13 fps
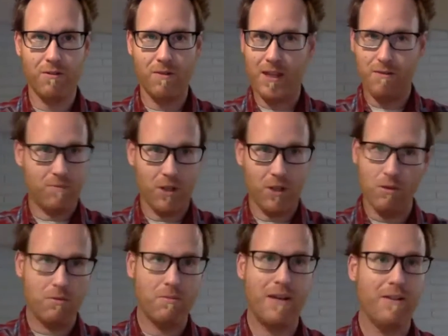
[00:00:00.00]
be
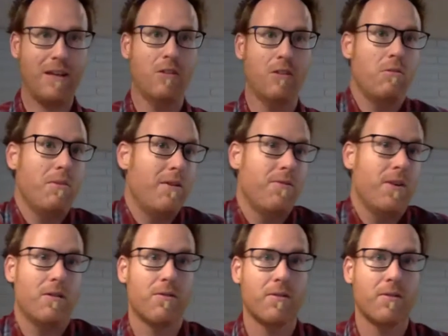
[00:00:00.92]
made fun of.